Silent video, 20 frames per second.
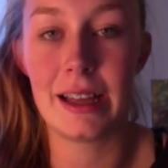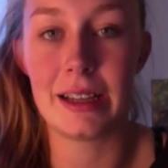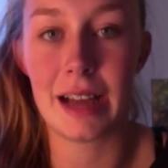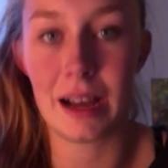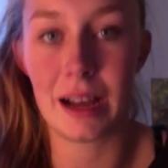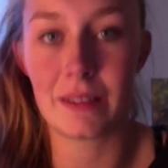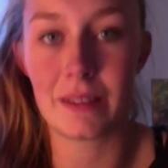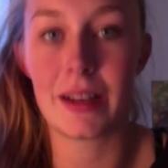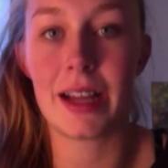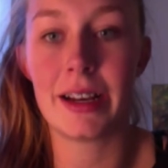
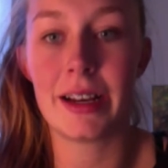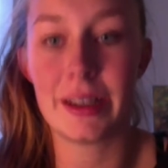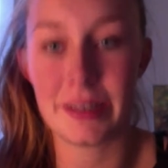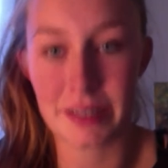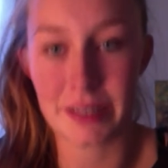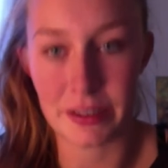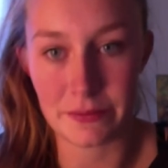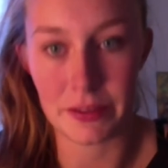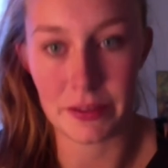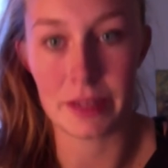Outlander
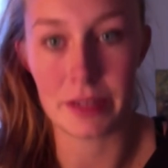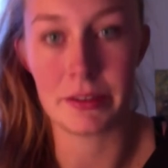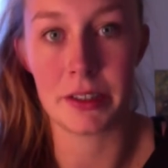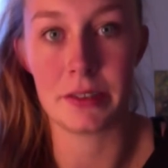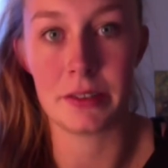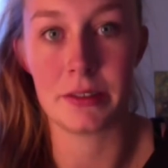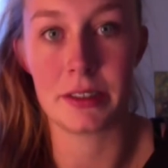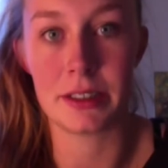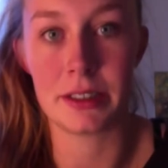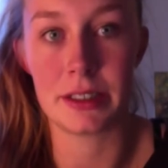is a very
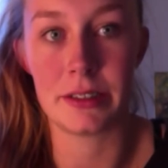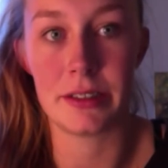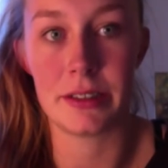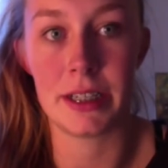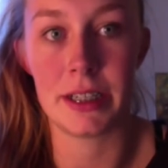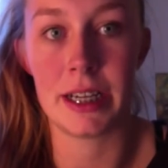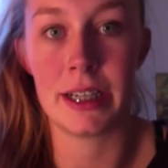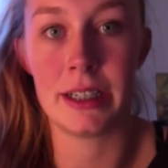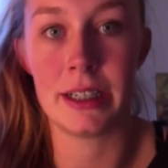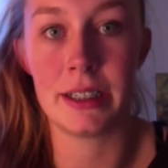good series,
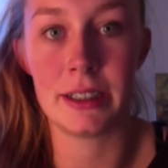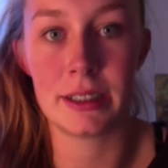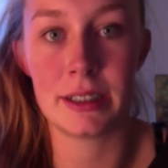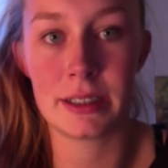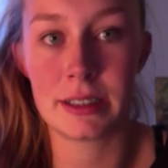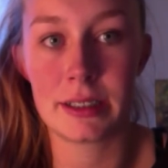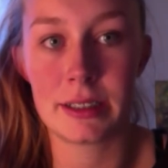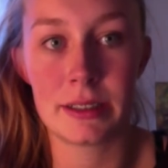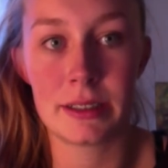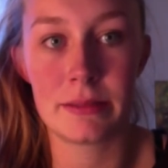and
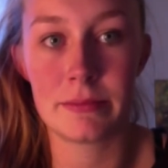it's